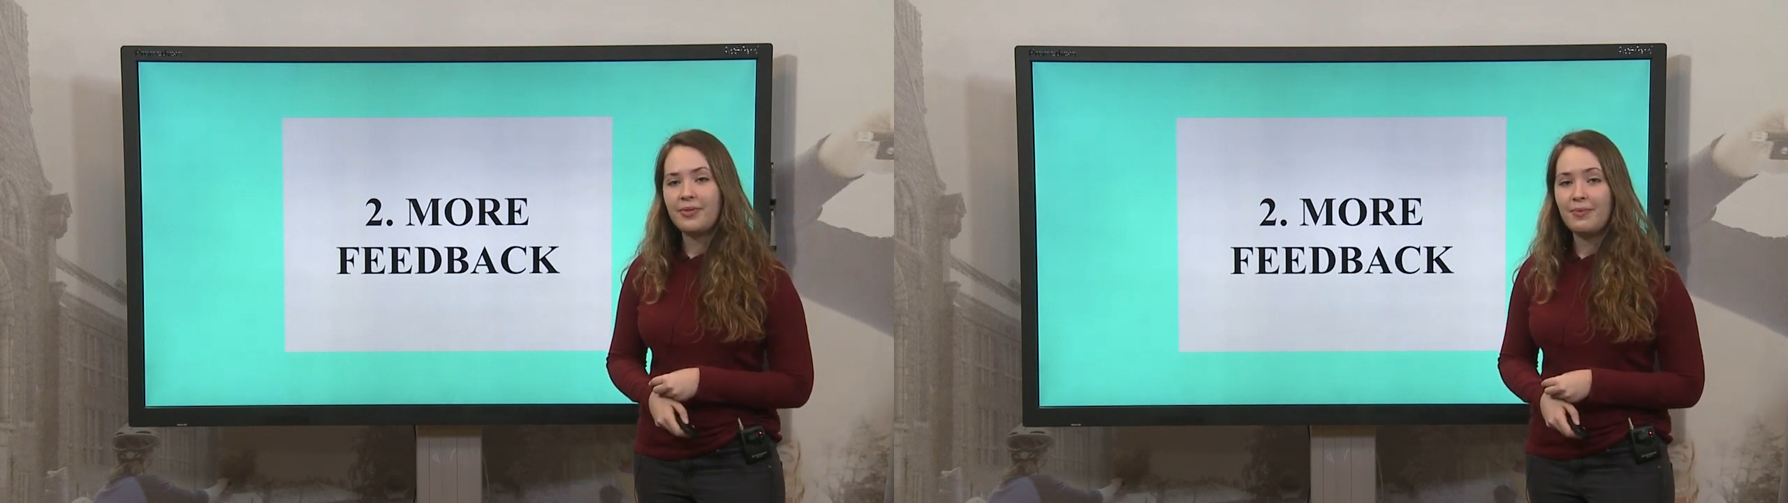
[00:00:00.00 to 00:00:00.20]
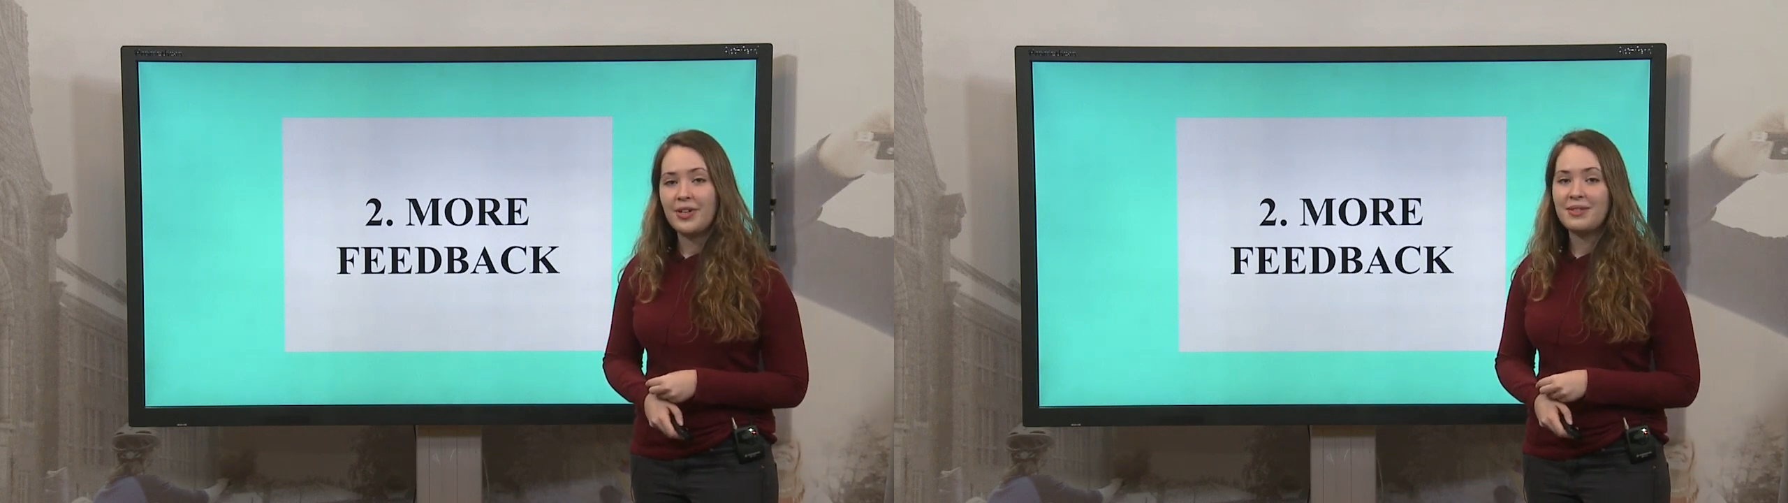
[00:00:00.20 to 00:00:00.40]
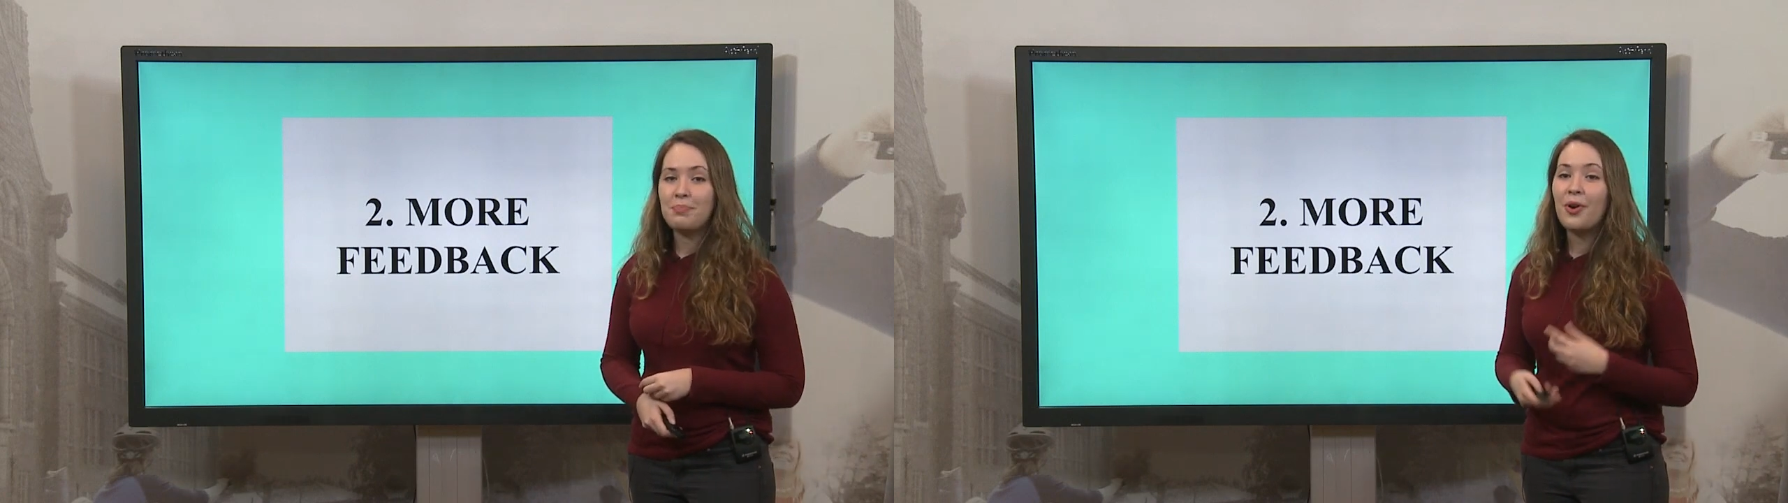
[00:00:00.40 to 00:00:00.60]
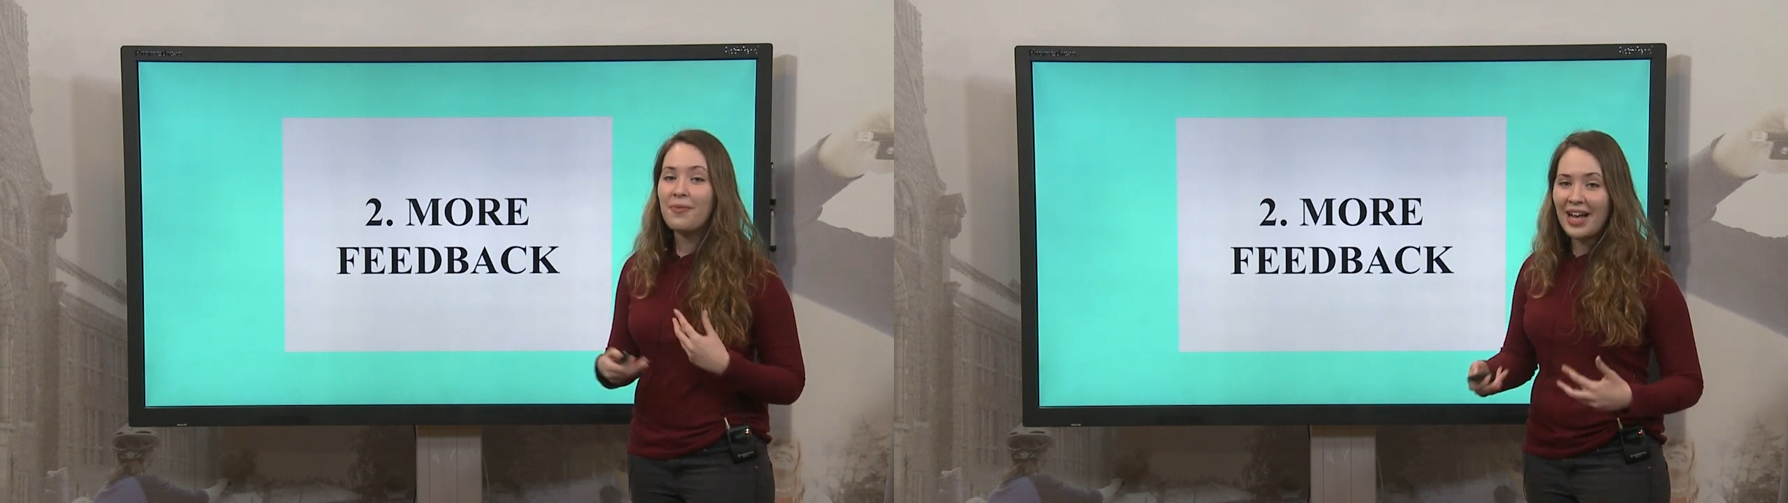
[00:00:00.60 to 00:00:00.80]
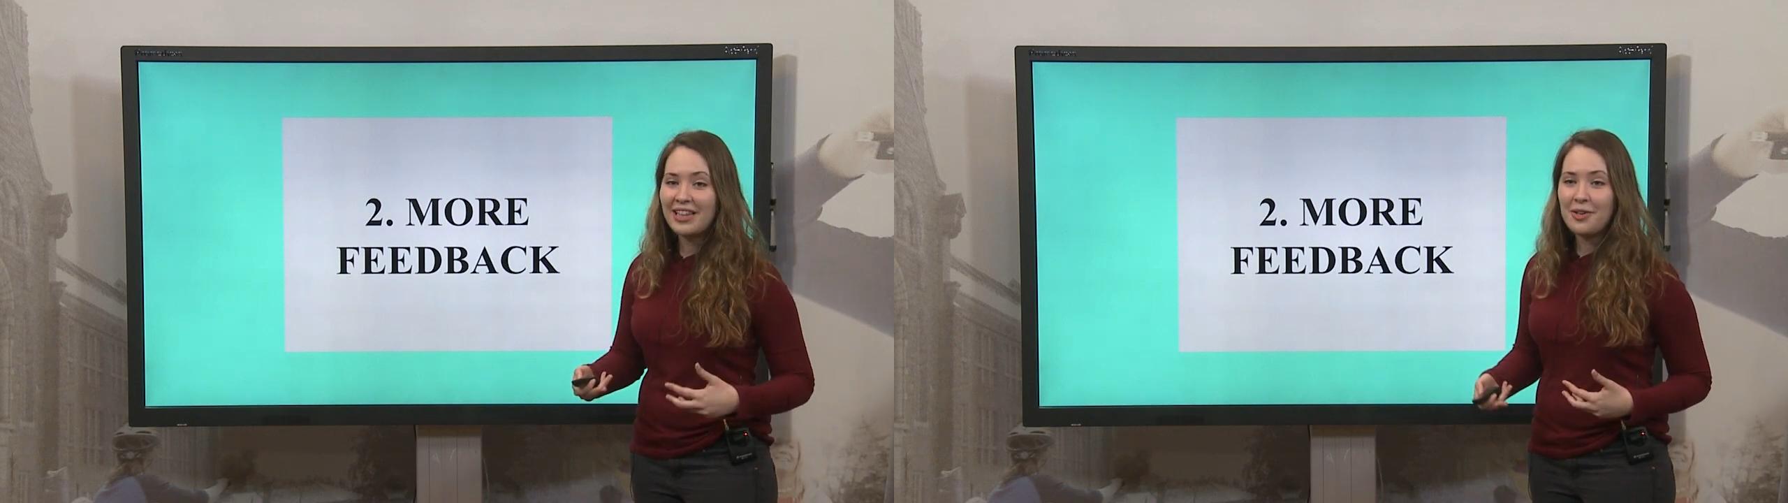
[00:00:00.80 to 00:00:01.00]
was more
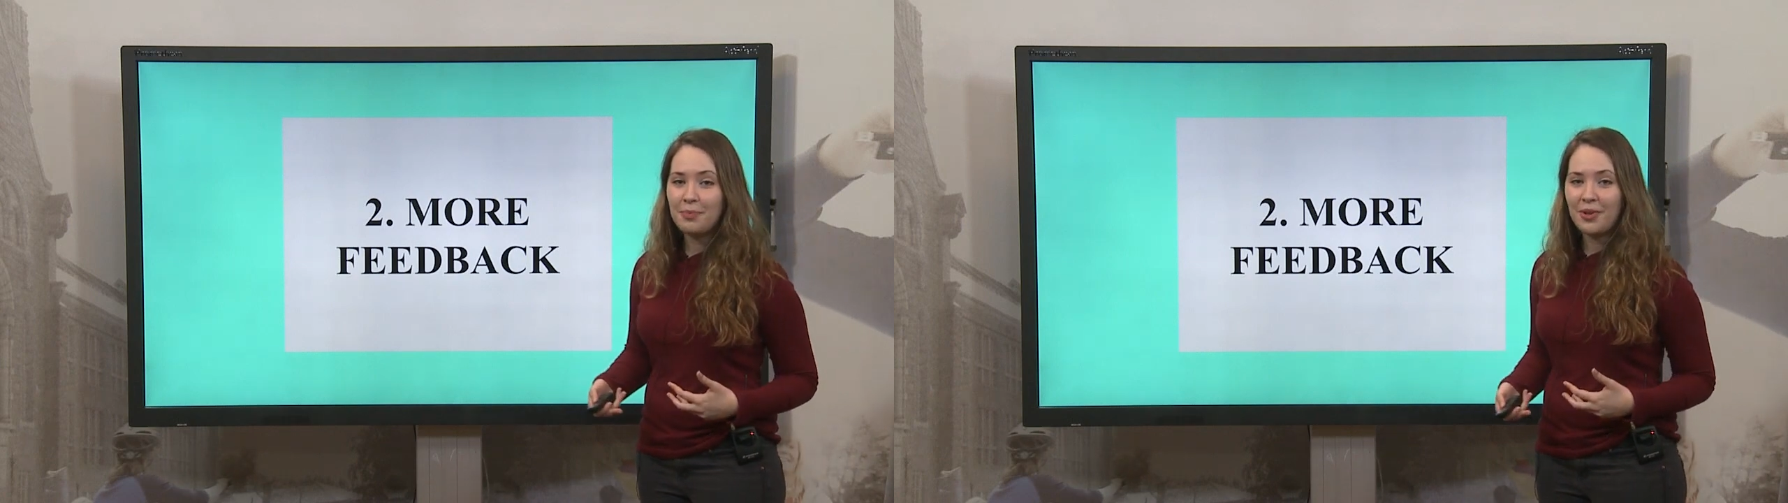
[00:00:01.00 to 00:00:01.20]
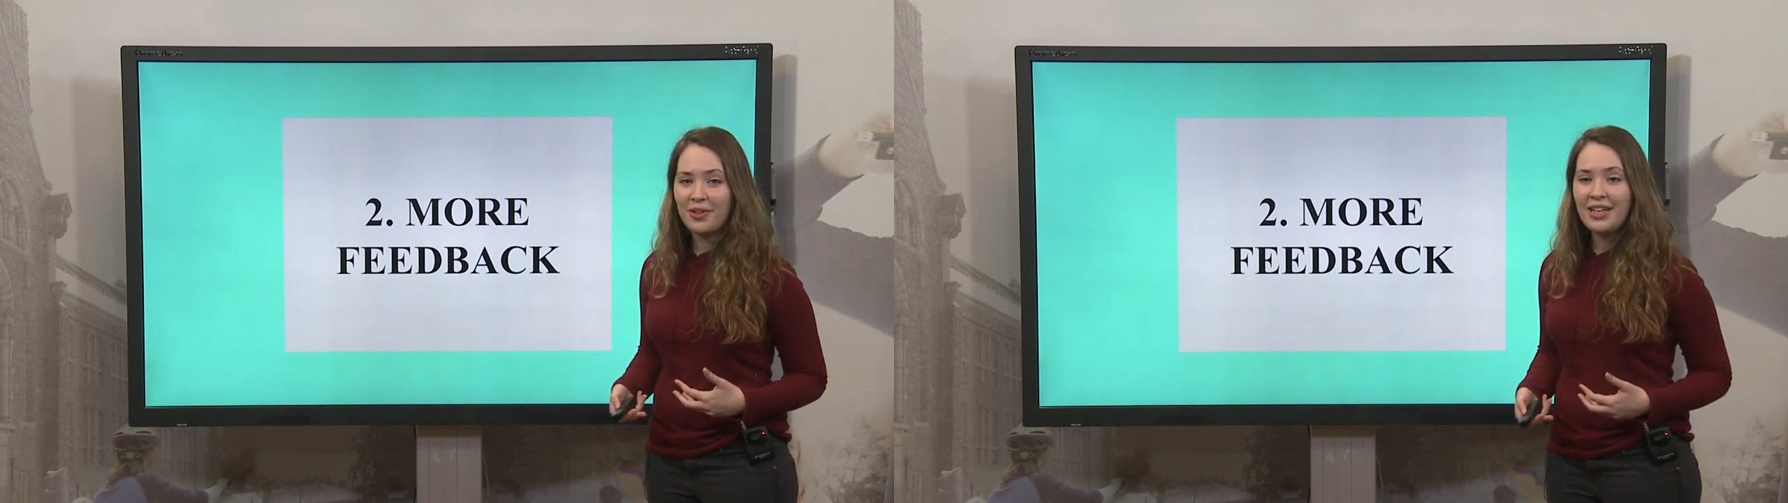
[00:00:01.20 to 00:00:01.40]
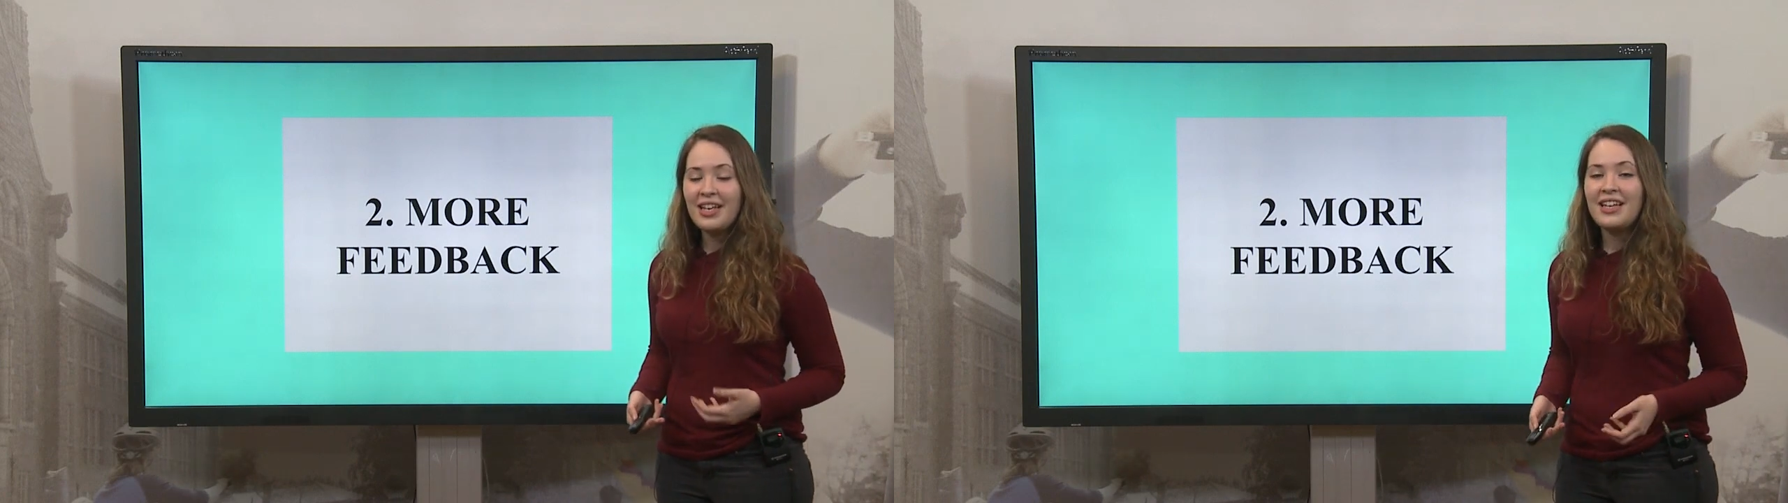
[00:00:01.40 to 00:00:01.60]
valuable